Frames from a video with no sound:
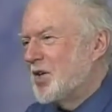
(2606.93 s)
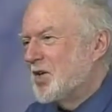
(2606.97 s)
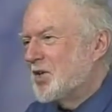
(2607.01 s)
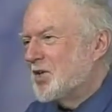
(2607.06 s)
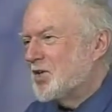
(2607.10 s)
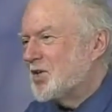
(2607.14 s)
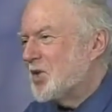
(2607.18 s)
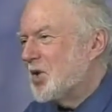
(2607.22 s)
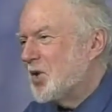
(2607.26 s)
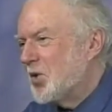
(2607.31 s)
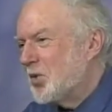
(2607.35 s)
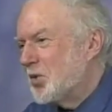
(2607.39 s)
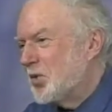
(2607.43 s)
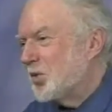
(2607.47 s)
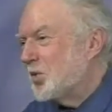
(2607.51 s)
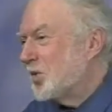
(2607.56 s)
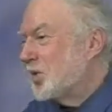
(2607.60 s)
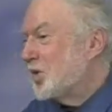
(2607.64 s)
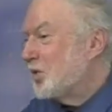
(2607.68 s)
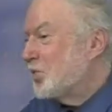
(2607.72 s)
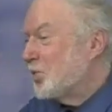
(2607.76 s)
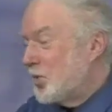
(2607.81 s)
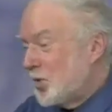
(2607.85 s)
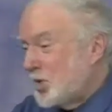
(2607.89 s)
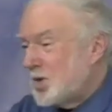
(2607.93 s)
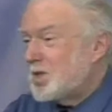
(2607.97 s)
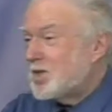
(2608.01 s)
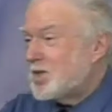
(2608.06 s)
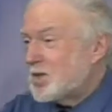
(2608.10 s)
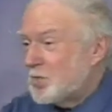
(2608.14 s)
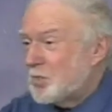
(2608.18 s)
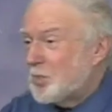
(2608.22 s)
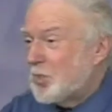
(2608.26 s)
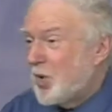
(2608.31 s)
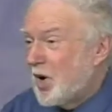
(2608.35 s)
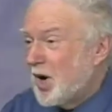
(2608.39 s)
So it wouldn't
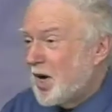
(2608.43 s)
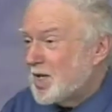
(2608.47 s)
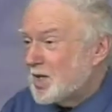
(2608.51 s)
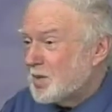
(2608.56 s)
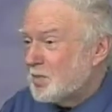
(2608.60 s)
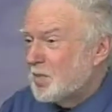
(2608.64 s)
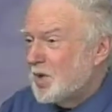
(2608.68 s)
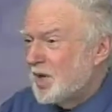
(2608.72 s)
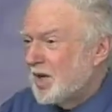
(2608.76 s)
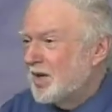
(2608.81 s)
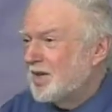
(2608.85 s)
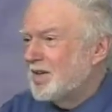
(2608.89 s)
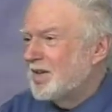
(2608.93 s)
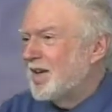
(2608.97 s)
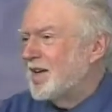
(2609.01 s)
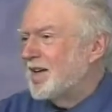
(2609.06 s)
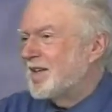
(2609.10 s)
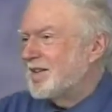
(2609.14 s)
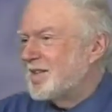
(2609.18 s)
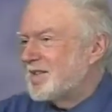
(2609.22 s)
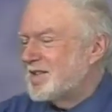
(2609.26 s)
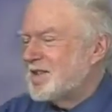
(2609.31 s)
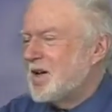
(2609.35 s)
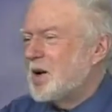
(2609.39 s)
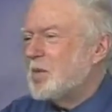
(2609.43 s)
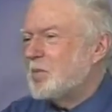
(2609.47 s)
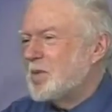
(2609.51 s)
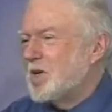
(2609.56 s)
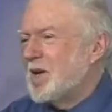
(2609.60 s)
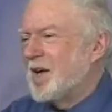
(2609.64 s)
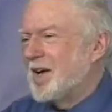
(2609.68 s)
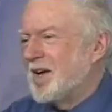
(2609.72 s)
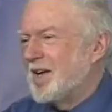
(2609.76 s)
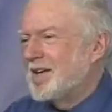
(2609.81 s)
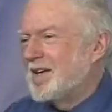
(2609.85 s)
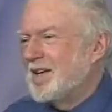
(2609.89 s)
surprise me that
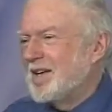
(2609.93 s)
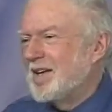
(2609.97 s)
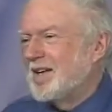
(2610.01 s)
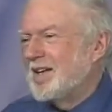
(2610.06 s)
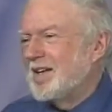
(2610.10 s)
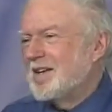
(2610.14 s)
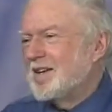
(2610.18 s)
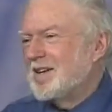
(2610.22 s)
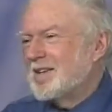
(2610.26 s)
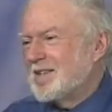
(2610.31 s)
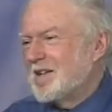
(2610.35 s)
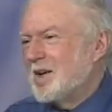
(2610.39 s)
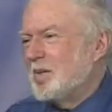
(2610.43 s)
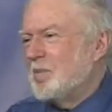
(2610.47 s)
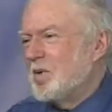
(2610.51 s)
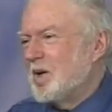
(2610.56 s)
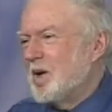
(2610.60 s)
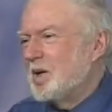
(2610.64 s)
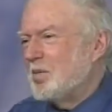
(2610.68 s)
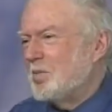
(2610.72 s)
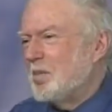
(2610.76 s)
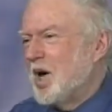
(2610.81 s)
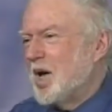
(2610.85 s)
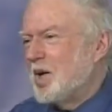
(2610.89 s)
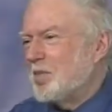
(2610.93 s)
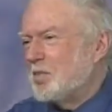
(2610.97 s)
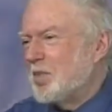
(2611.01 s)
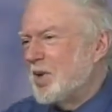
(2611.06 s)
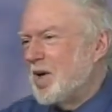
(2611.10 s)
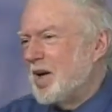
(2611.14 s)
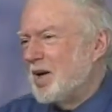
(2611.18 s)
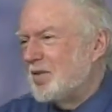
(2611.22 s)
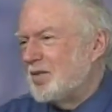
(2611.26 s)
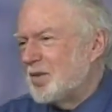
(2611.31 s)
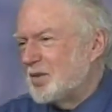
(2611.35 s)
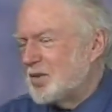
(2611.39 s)
someday somebody might
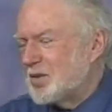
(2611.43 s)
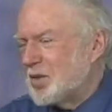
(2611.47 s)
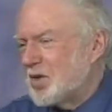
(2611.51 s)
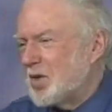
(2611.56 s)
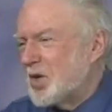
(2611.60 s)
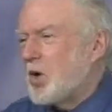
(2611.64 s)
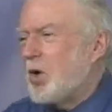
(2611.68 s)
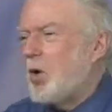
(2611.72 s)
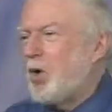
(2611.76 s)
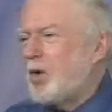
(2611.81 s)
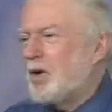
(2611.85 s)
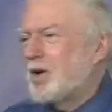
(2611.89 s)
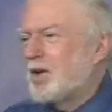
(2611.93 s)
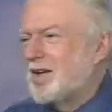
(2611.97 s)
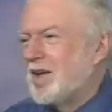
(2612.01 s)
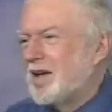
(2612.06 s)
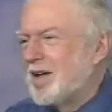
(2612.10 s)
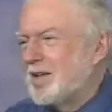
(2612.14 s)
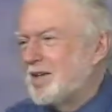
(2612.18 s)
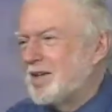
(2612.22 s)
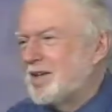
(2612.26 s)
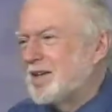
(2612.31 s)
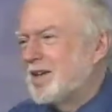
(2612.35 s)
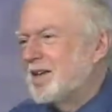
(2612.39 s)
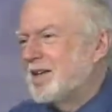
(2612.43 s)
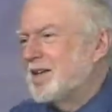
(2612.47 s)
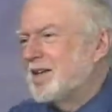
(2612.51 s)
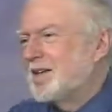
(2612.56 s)
be able to correlate